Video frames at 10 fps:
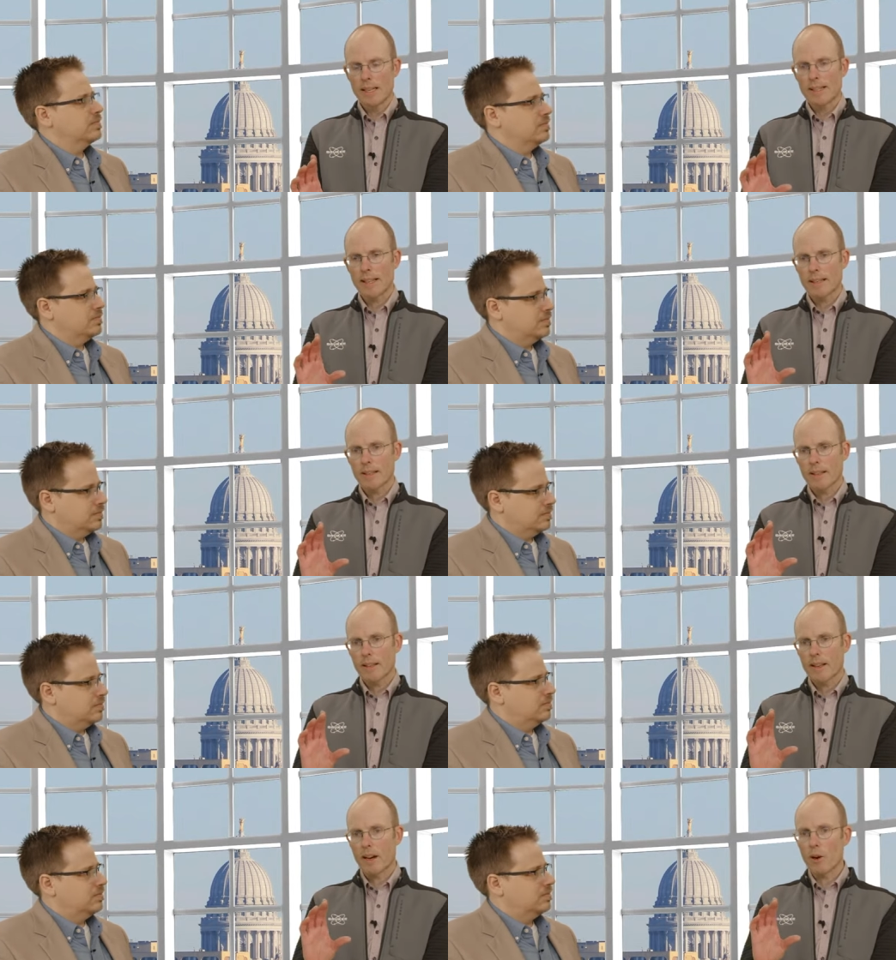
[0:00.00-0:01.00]
Speaker 1: that
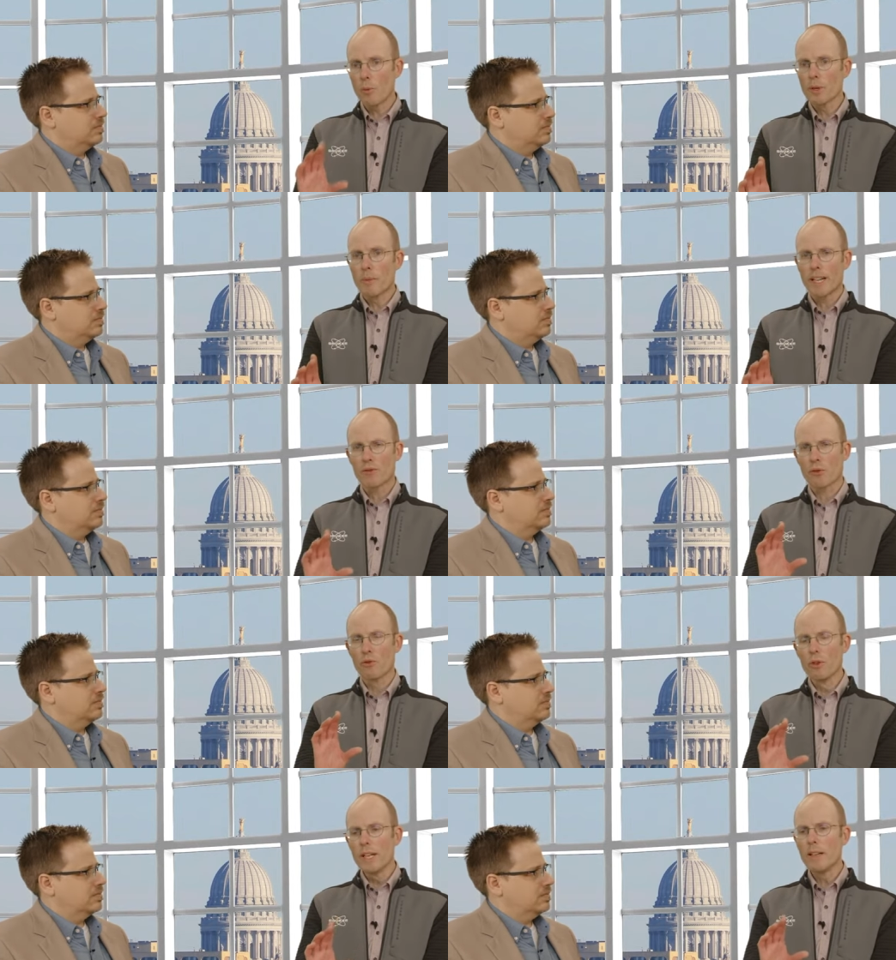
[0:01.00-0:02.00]
are optimized for
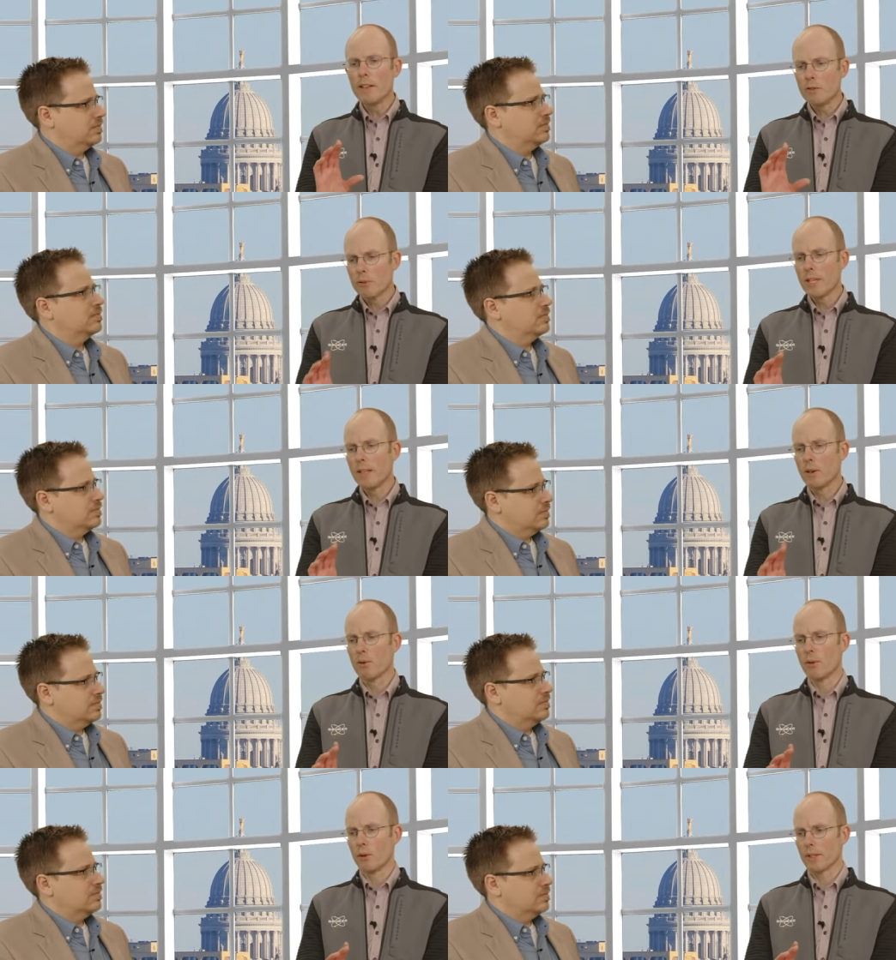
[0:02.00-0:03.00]
really, really
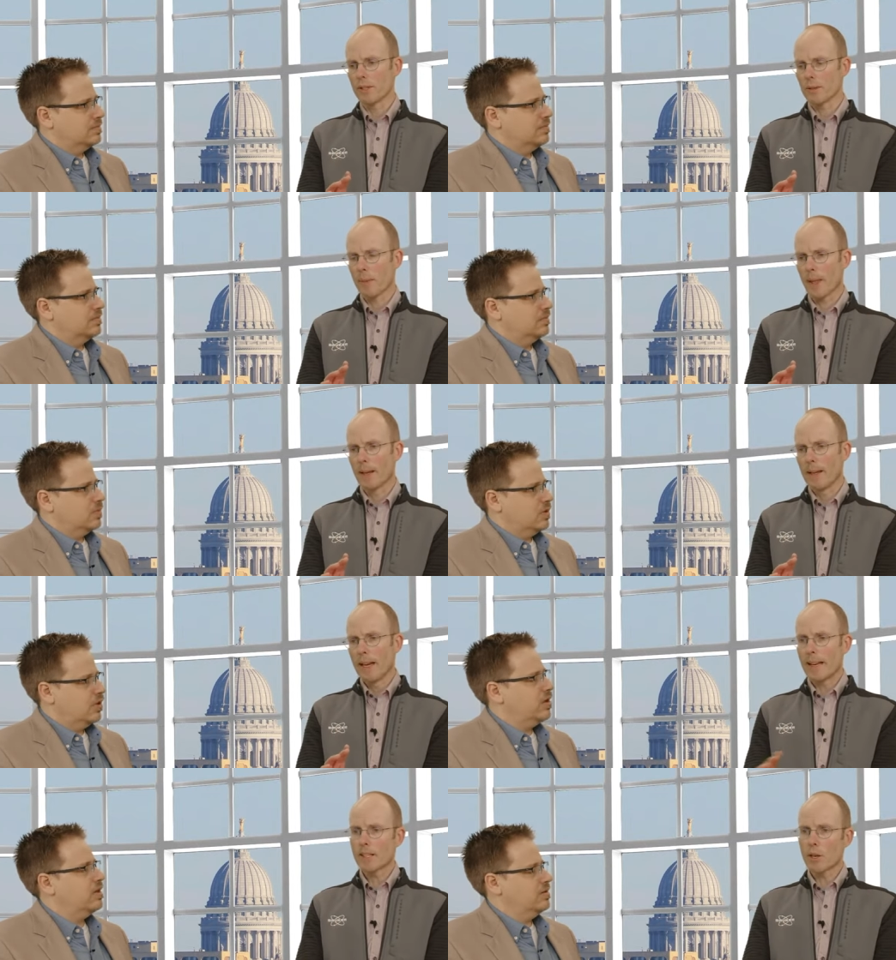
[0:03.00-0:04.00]
low noise.
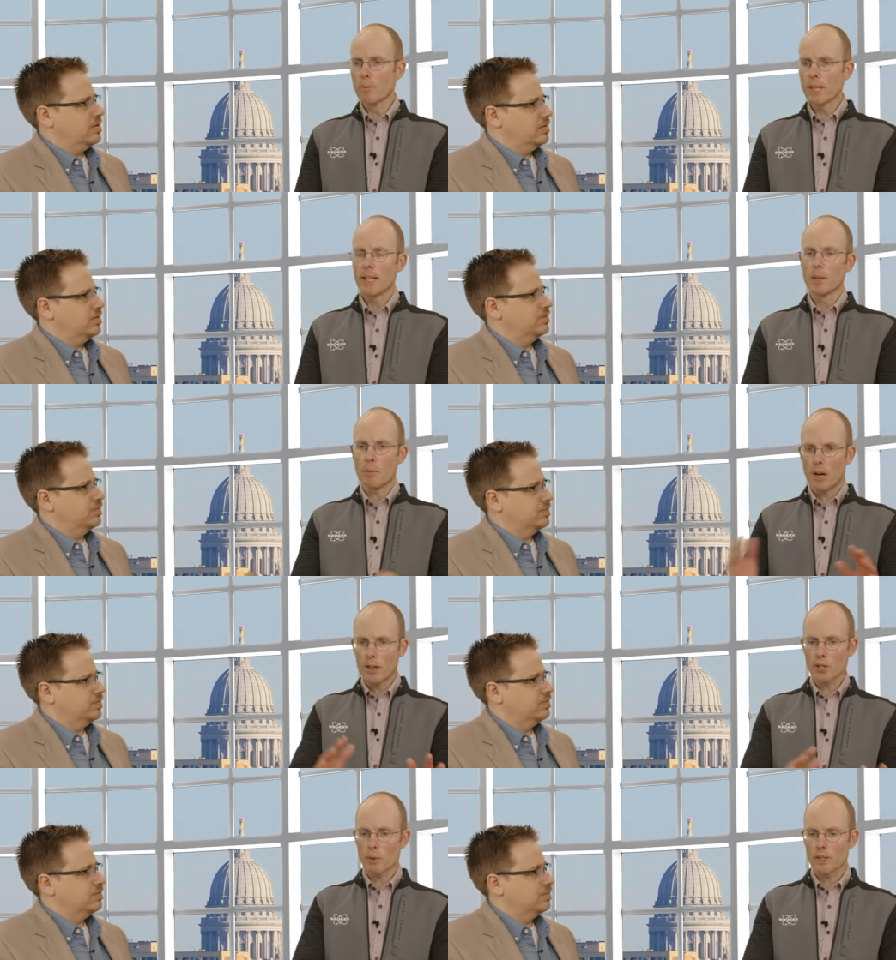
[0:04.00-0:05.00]
That's something in the
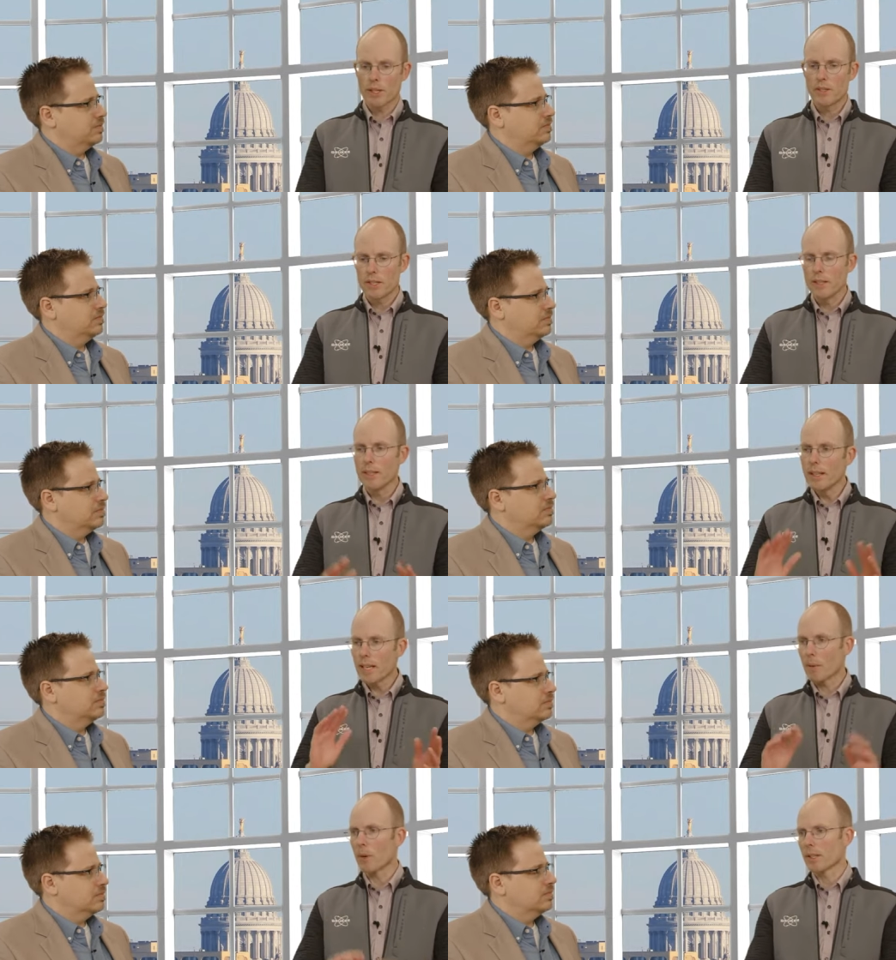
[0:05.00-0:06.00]
past where CCD
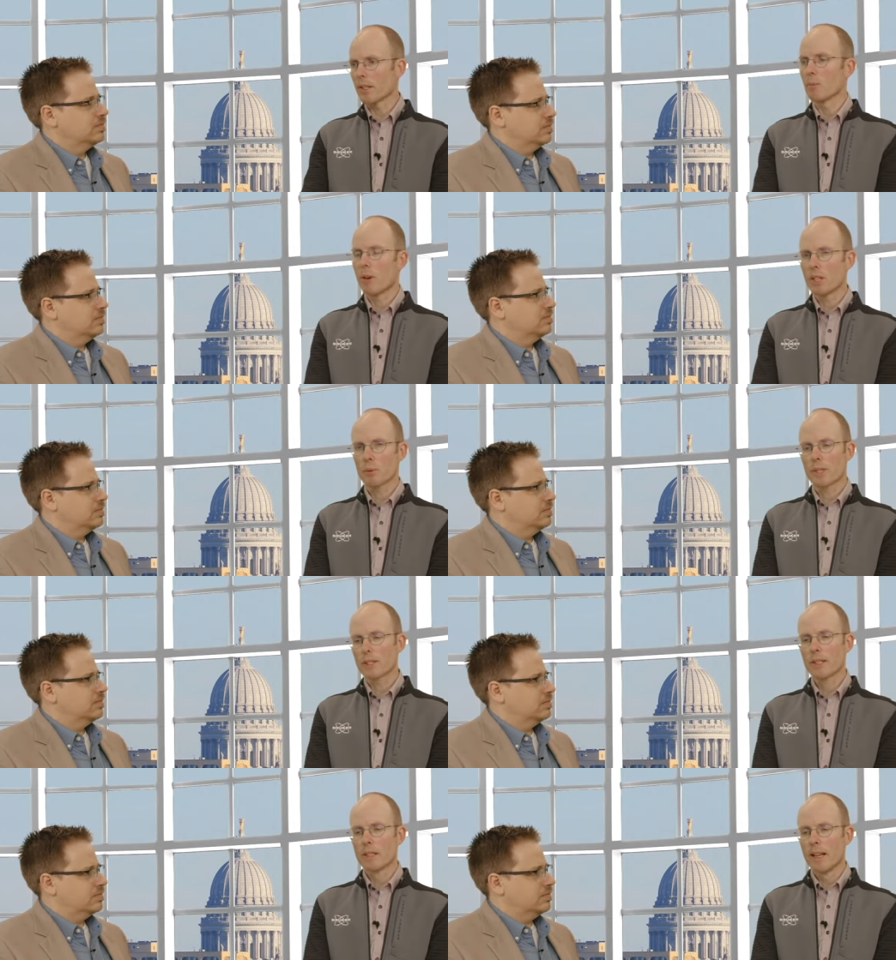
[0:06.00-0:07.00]
cameras in the past were
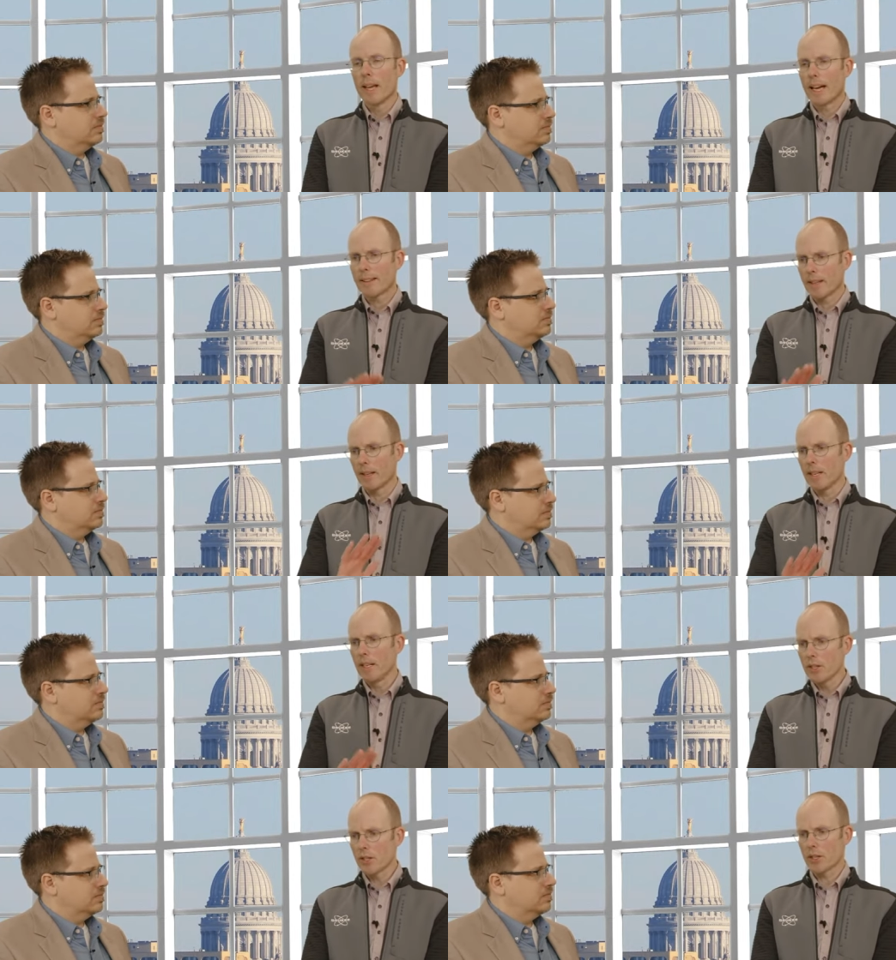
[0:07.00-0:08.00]
still at their
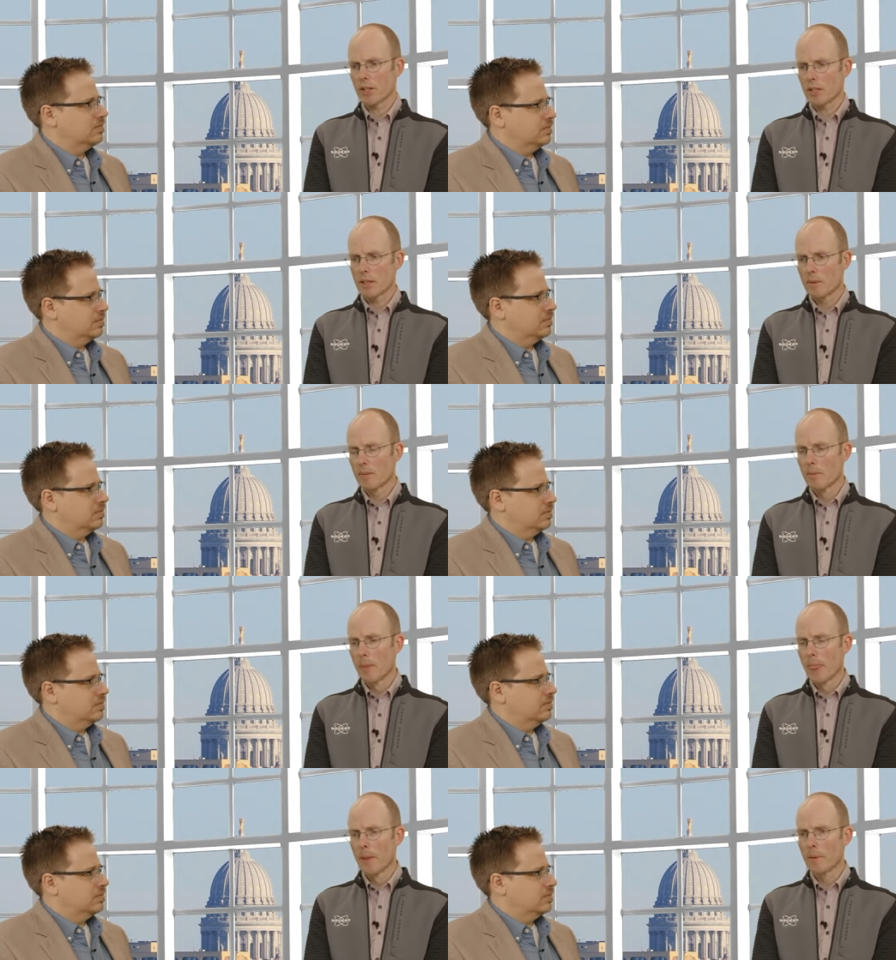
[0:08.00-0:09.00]
niche for
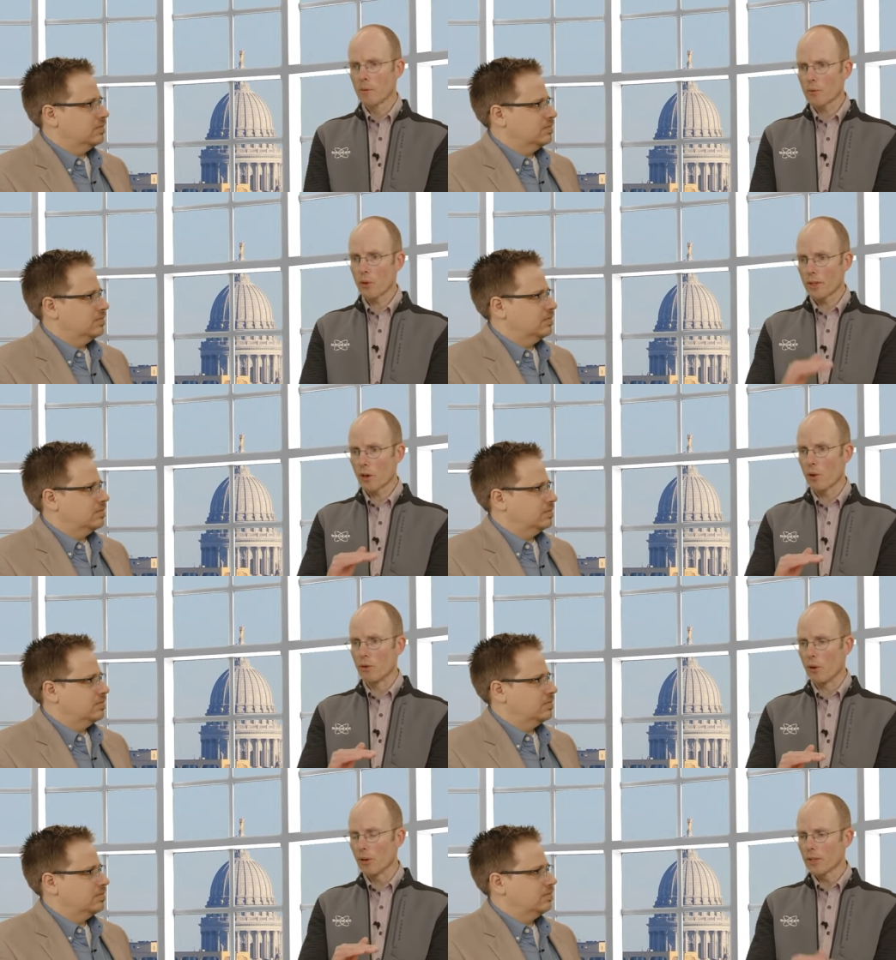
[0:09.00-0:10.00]
the low
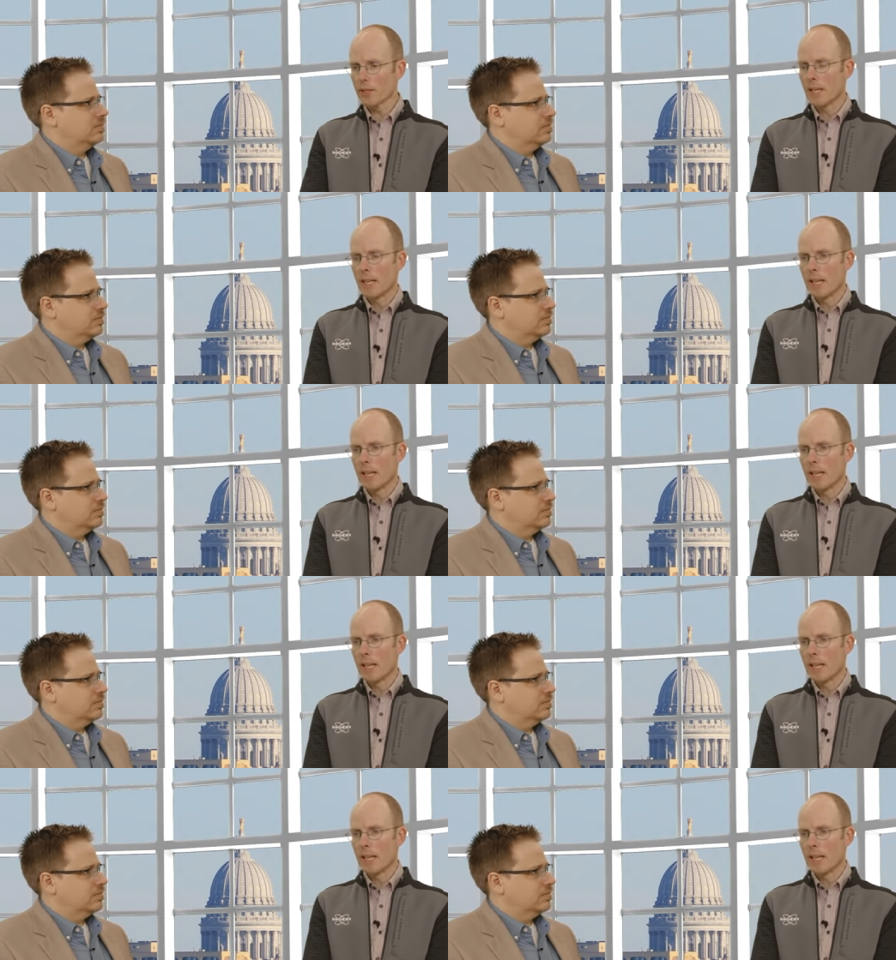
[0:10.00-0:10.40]
noise.